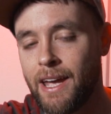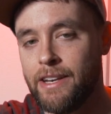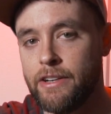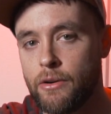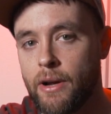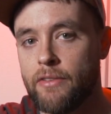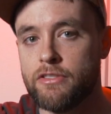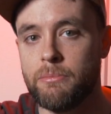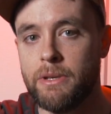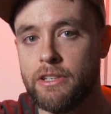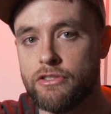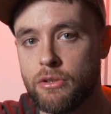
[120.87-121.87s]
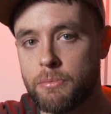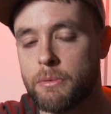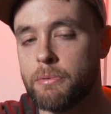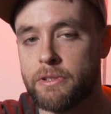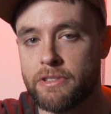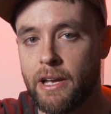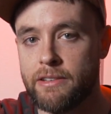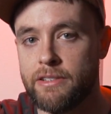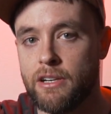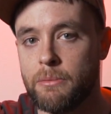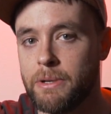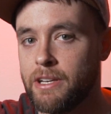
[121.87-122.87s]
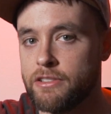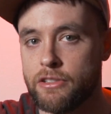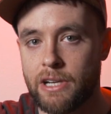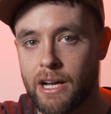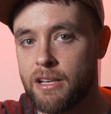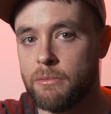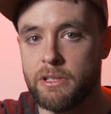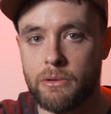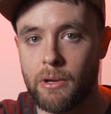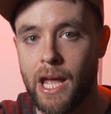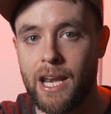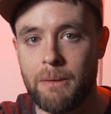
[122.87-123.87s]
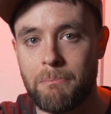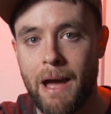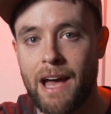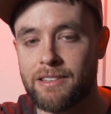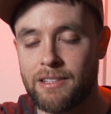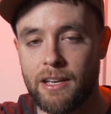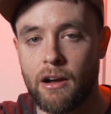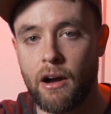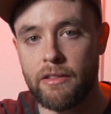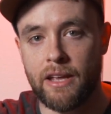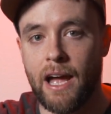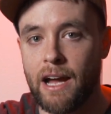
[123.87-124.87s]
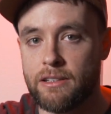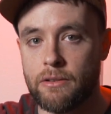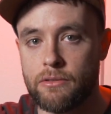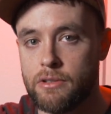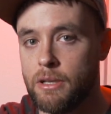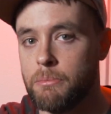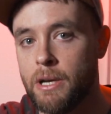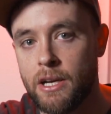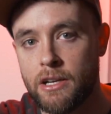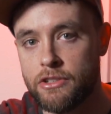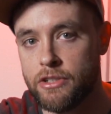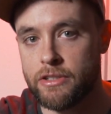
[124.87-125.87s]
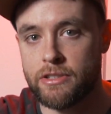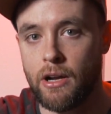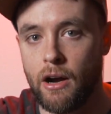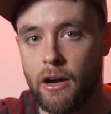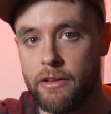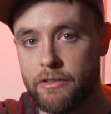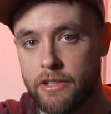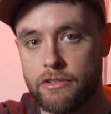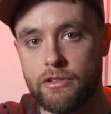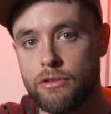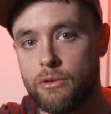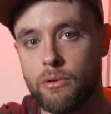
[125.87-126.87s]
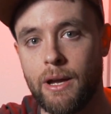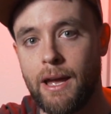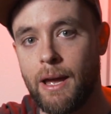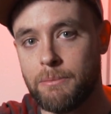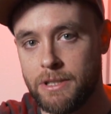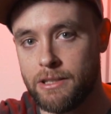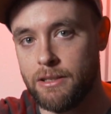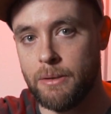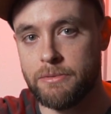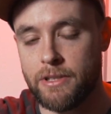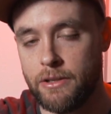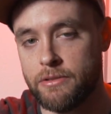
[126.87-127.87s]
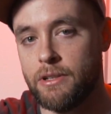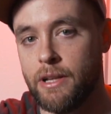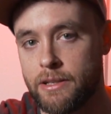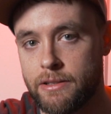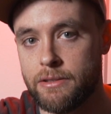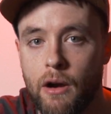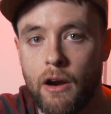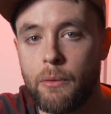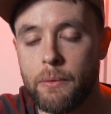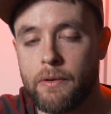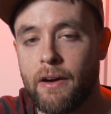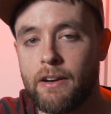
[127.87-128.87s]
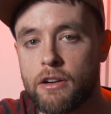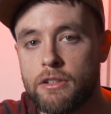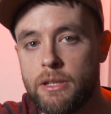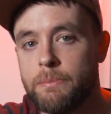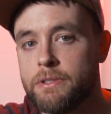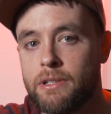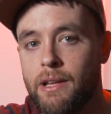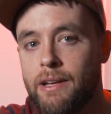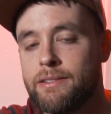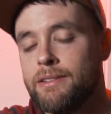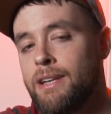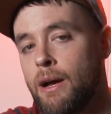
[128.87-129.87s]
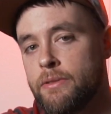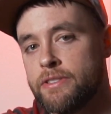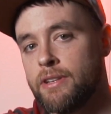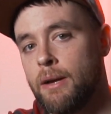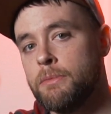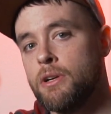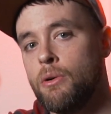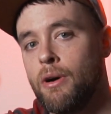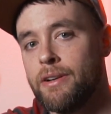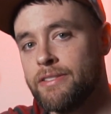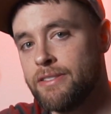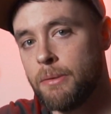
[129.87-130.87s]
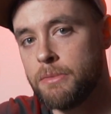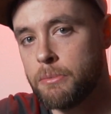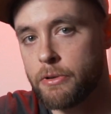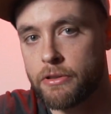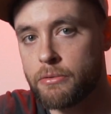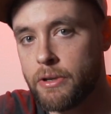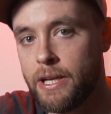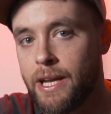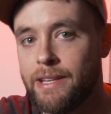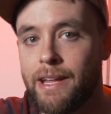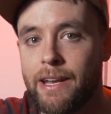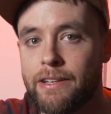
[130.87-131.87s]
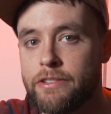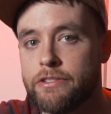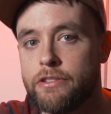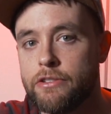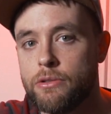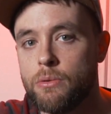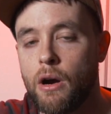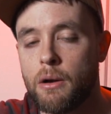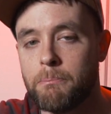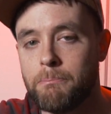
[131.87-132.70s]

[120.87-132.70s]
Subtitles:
And you don't have to be super precise here, because you're not going to be doing any masking on the active clip, just on the two empty clips that you selected. All right, we've got our clips selected. Now it's time to go on to step number 3, and that is to do our